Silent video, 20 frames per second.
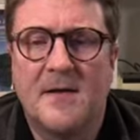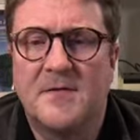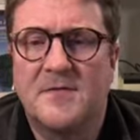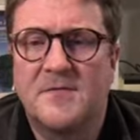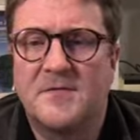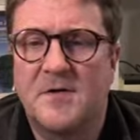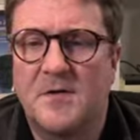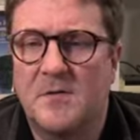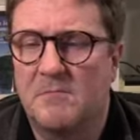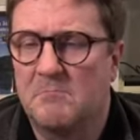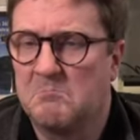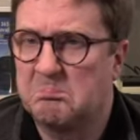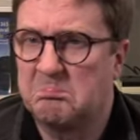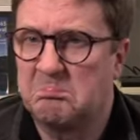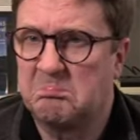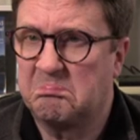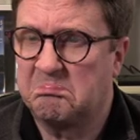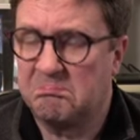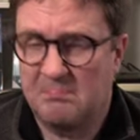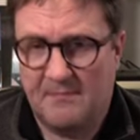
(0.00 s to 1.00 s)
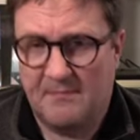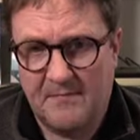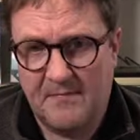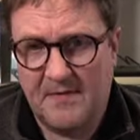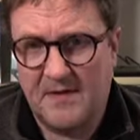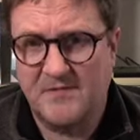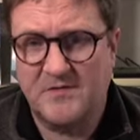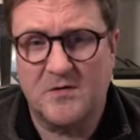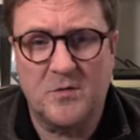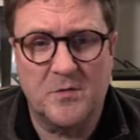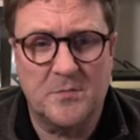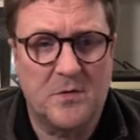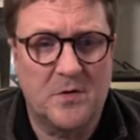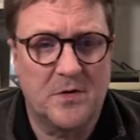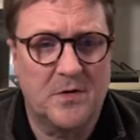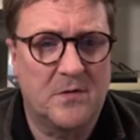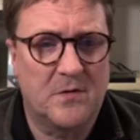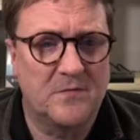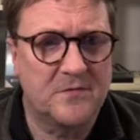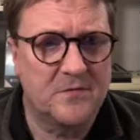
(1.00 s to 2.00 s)
So that's a good
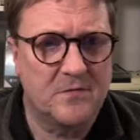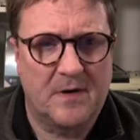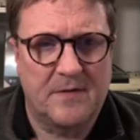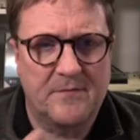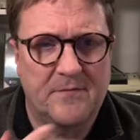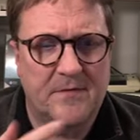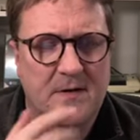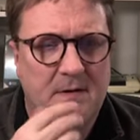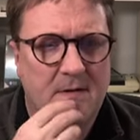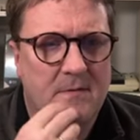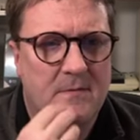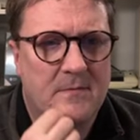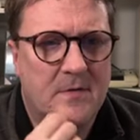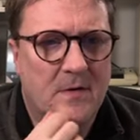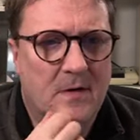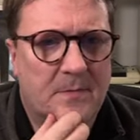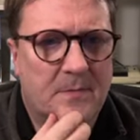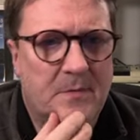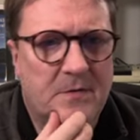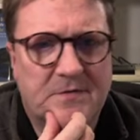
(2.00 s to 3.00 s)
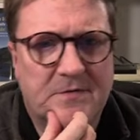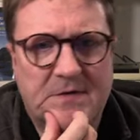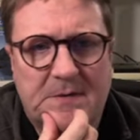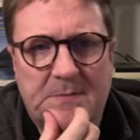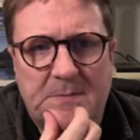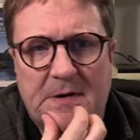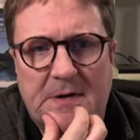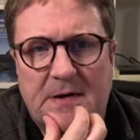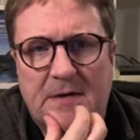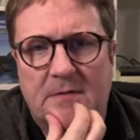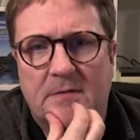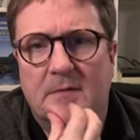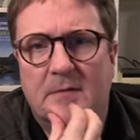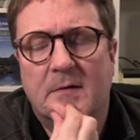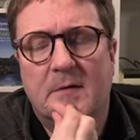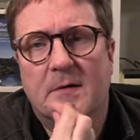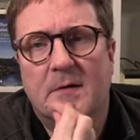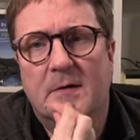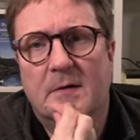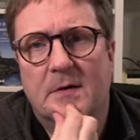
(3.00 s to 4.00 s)
point also. I think the other points I made
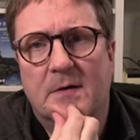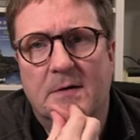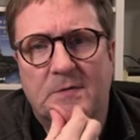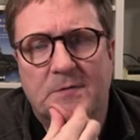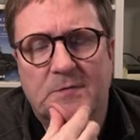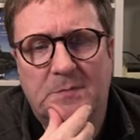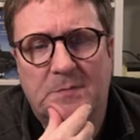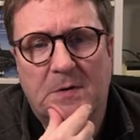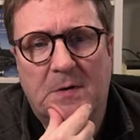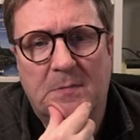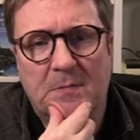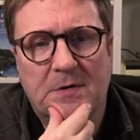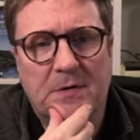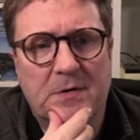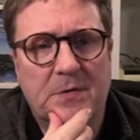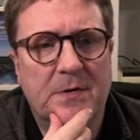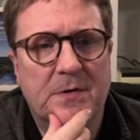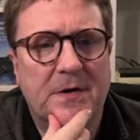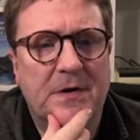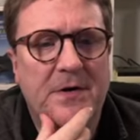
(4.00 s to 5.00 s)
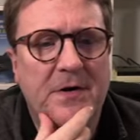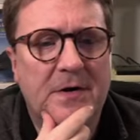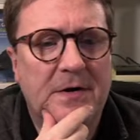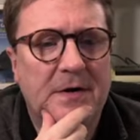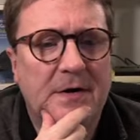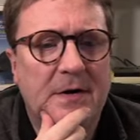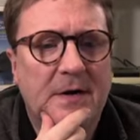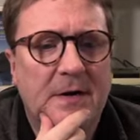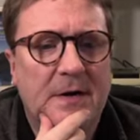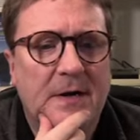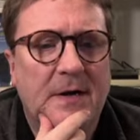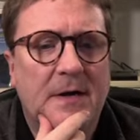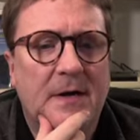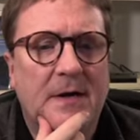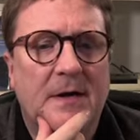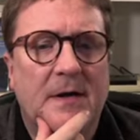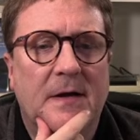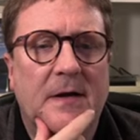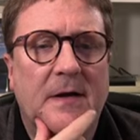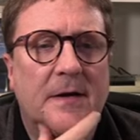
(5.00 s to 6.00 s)
should probably go in here.
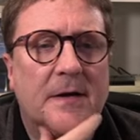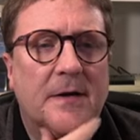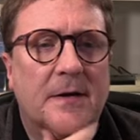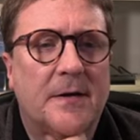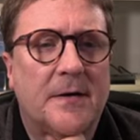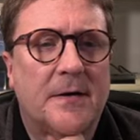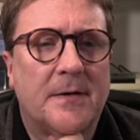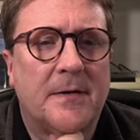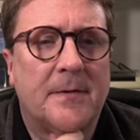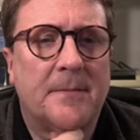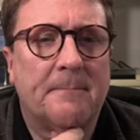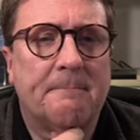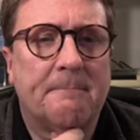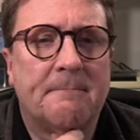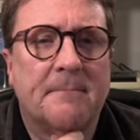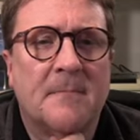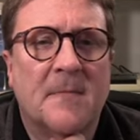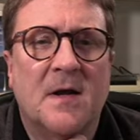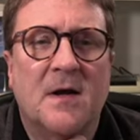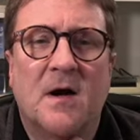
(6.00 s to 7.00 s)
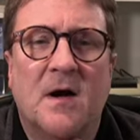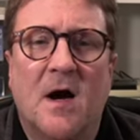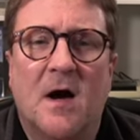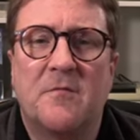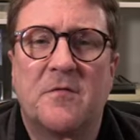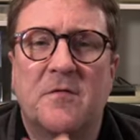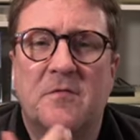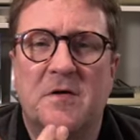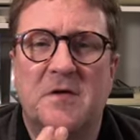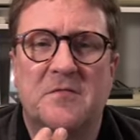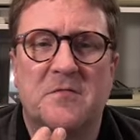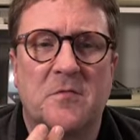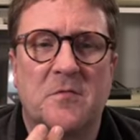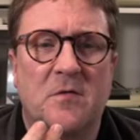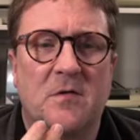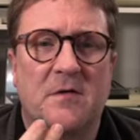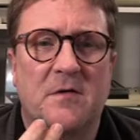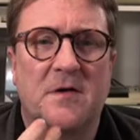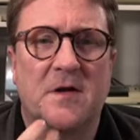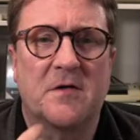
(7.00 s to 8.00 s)
Offer
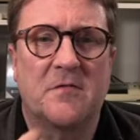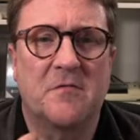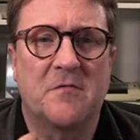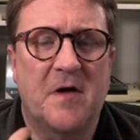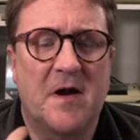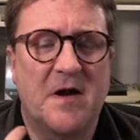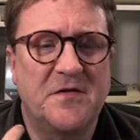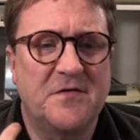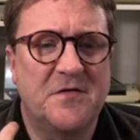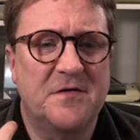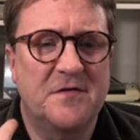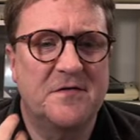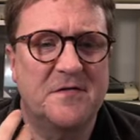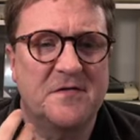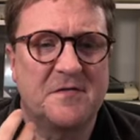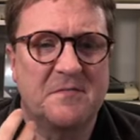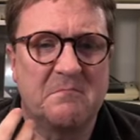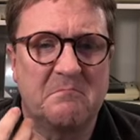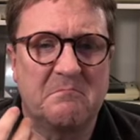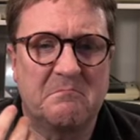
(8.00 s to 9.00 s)
graceful degradations.